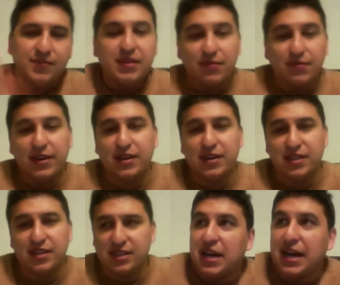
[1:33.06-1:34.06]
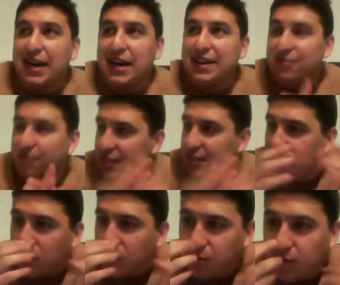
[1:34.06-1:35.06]
Very good. I didn't see
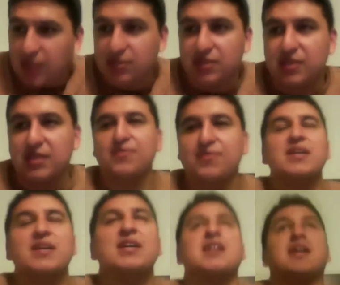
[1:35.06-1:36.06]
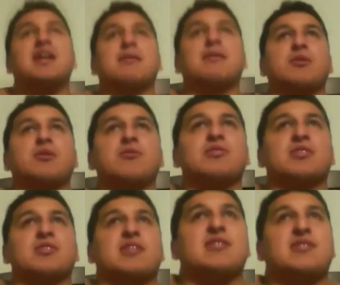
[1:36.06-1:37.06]
no flaws with it. I like Makoto as a
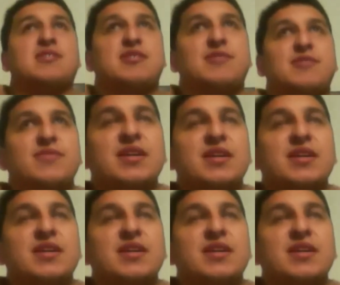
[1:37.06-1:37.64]
character.